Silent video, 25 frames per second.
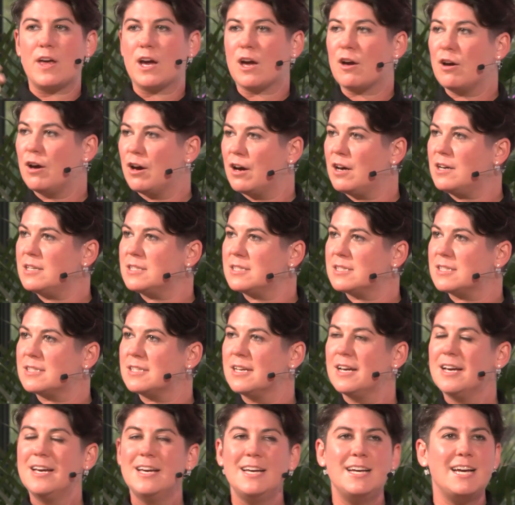a curse
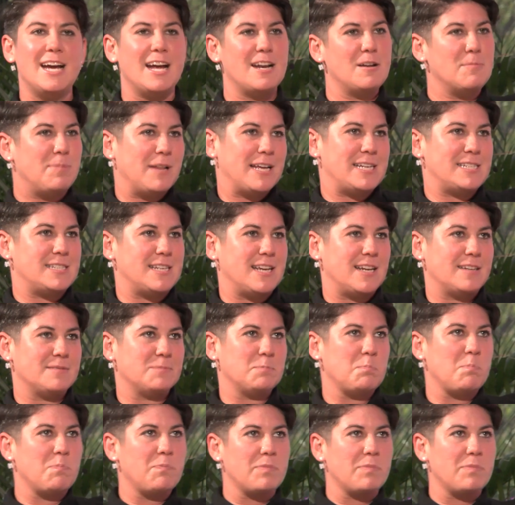and a blessing,